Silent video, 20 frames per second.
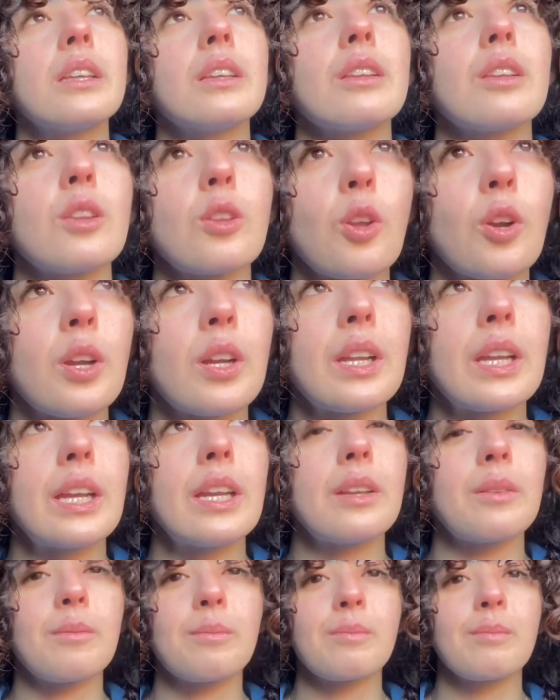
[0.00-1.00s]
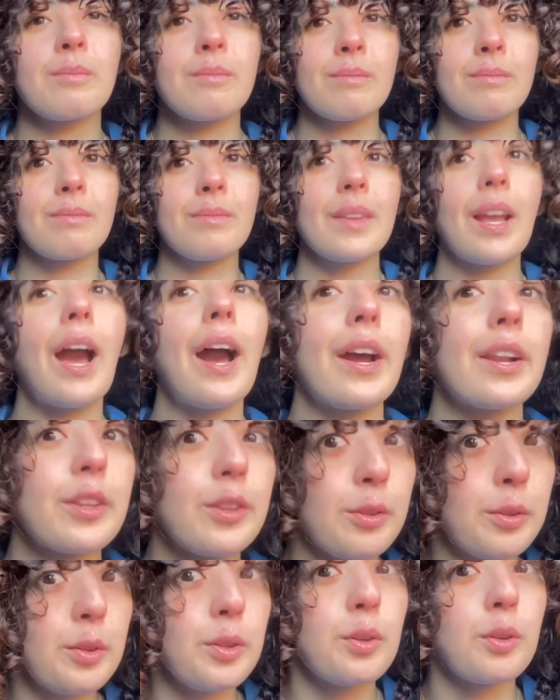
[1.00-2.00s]
learning how to
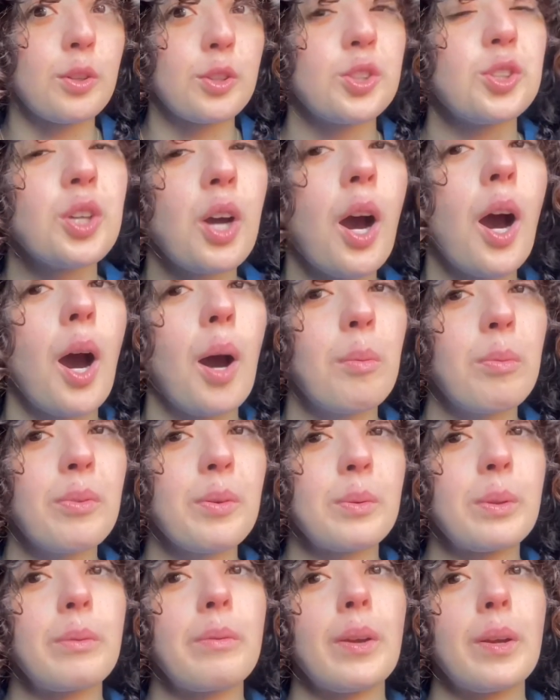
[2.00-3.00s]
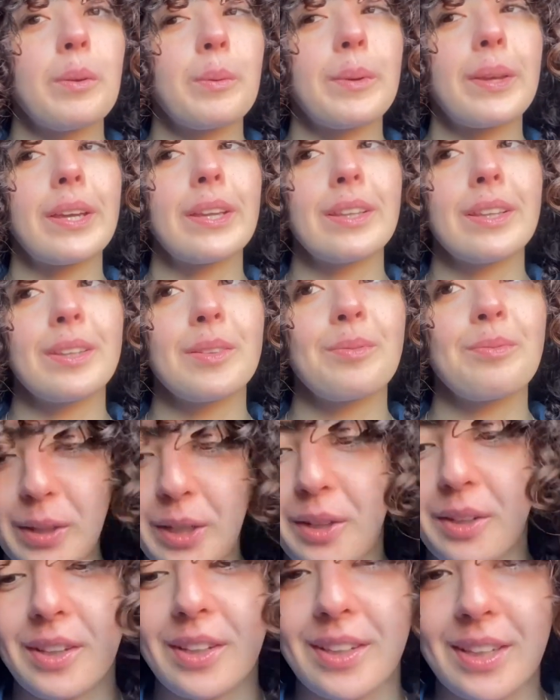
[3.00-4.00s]
do your job from the very beginning.
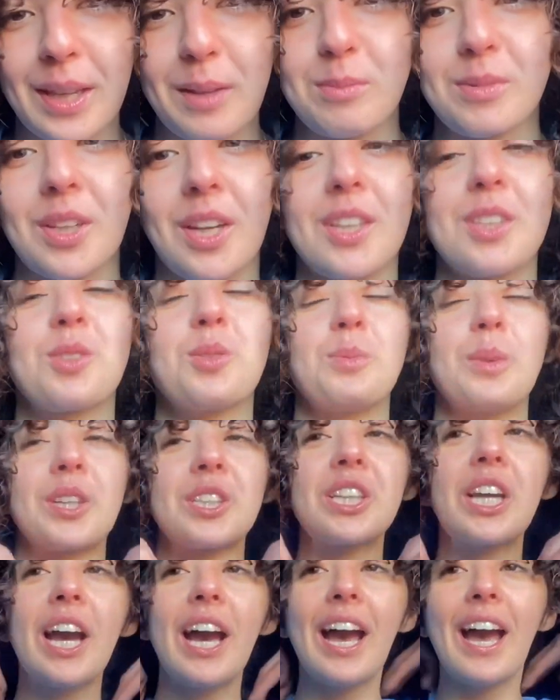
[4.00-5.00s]
Period. I'm talking too much.